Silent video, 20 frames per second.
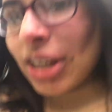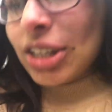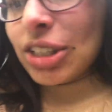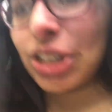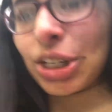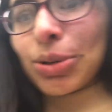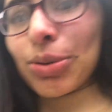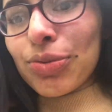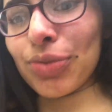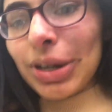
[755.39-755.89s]

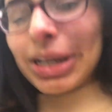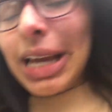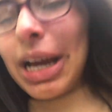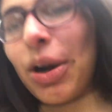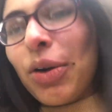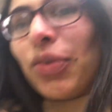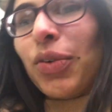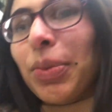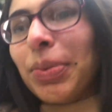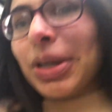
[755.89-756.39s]
she was really
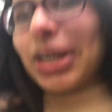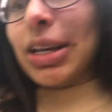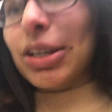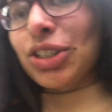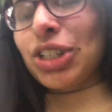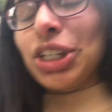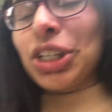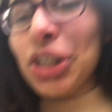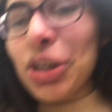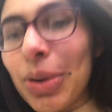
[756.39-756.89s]
helpful because
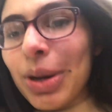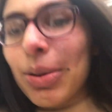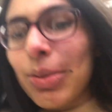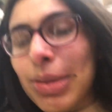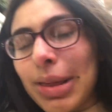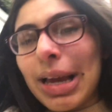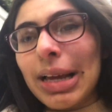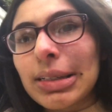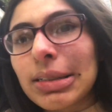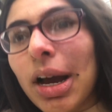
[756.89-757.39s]
she knew I
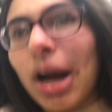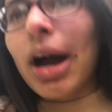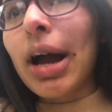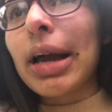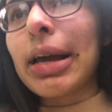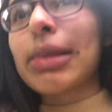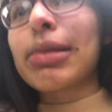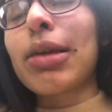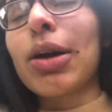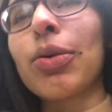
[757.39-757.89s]
was getting
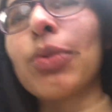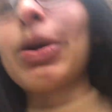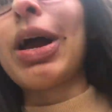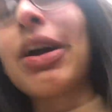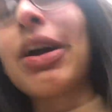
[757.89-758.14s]
tired so